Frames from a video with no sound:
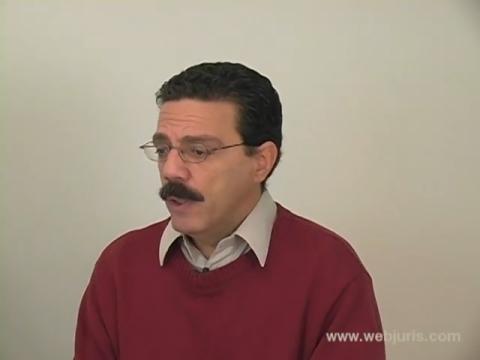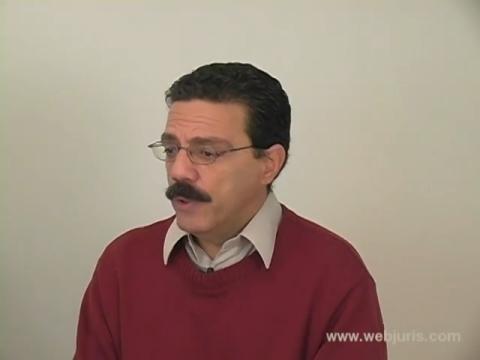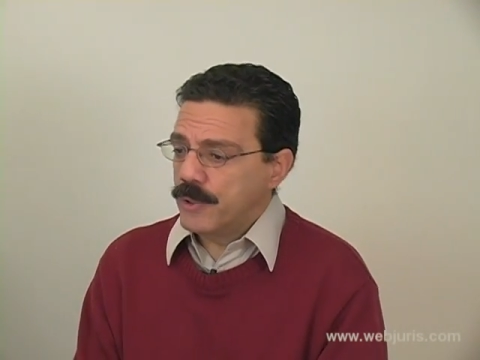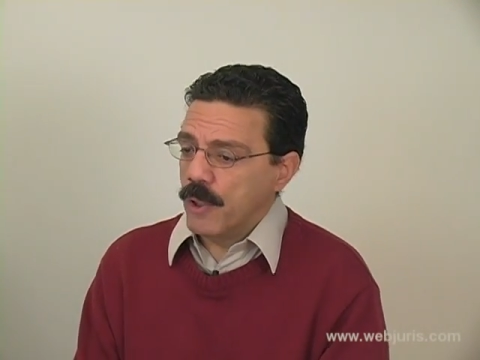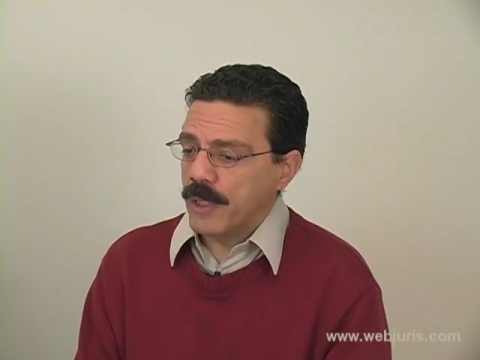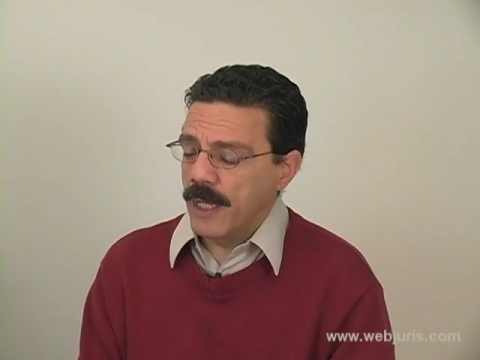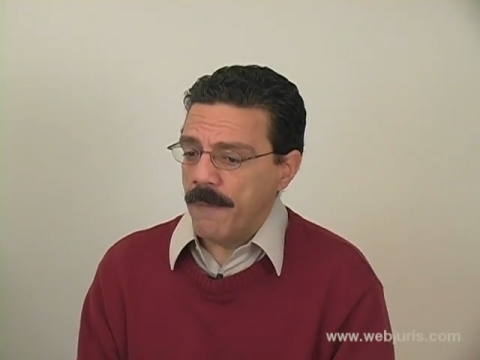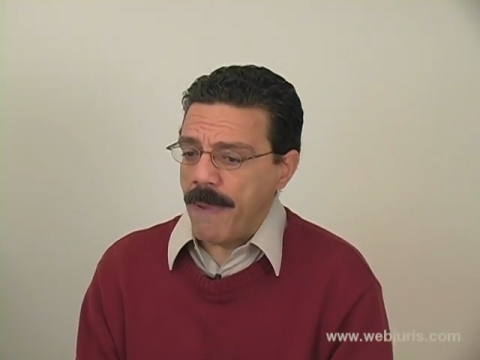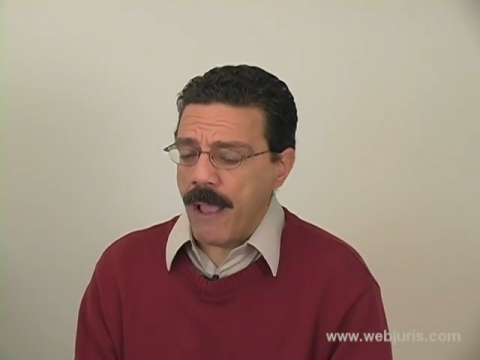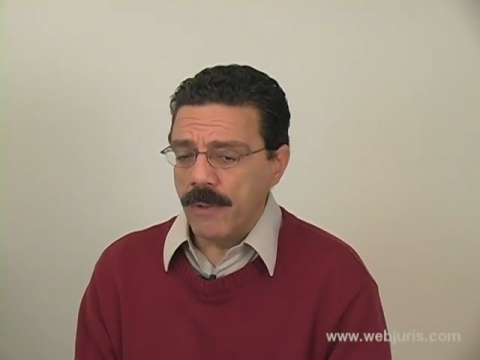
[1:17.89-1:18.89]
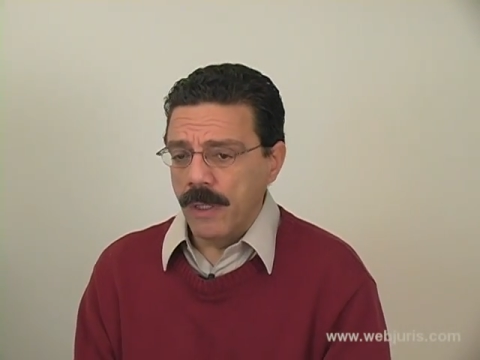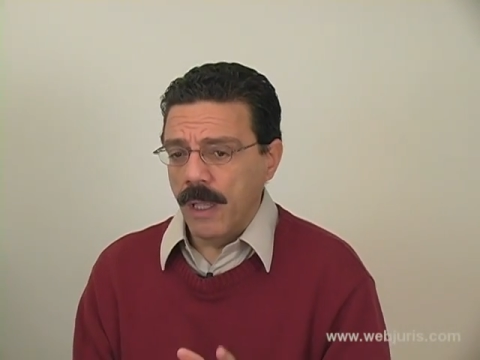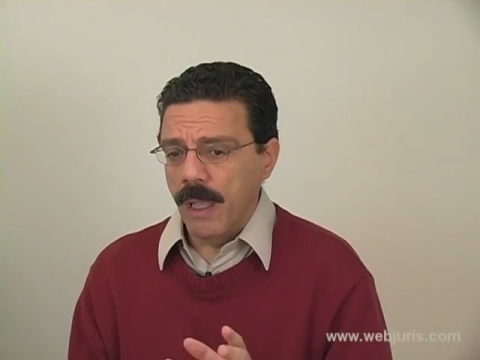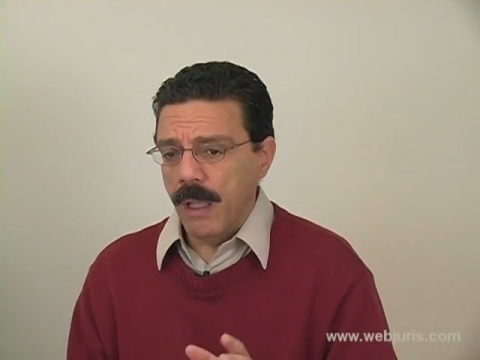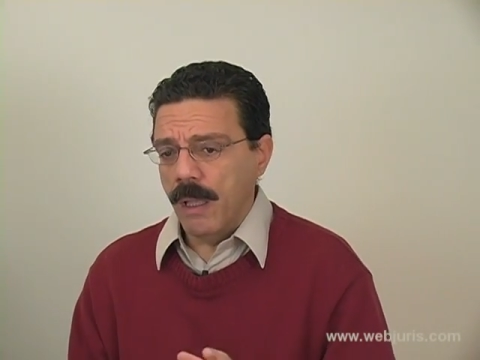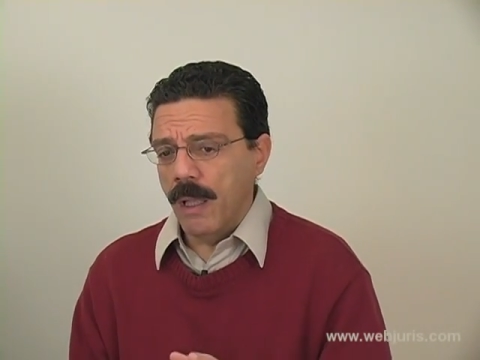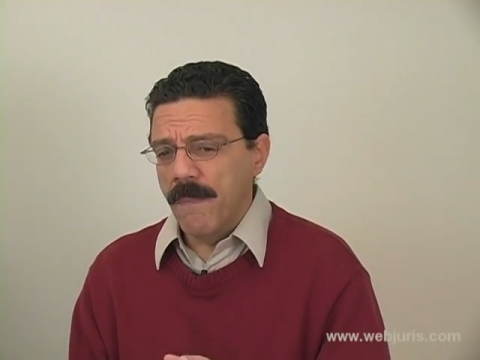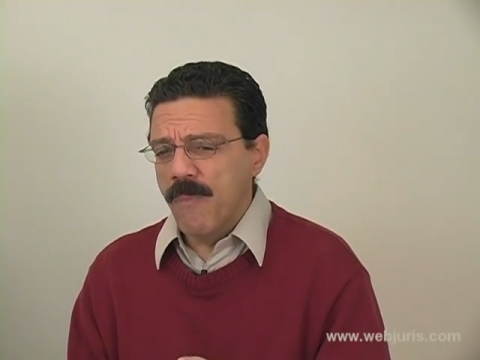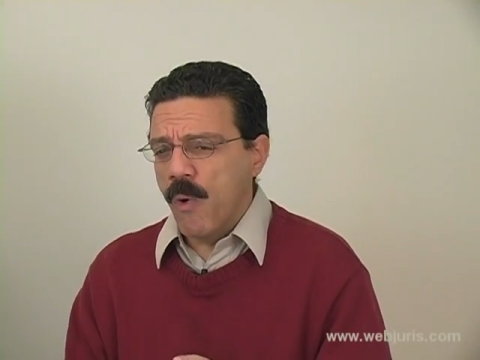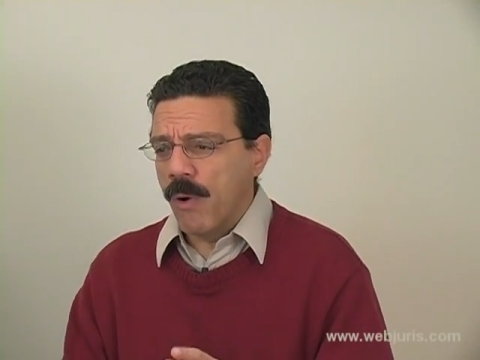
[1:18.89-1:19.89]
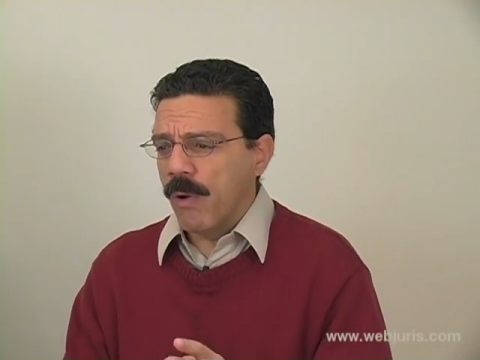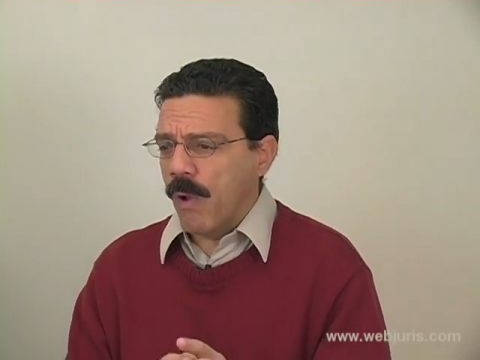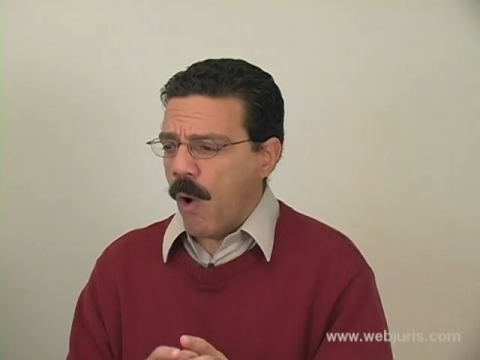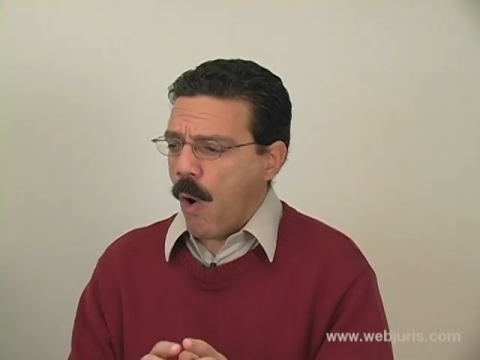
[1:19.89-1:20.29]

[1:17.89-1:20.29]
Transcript: you're talking about a more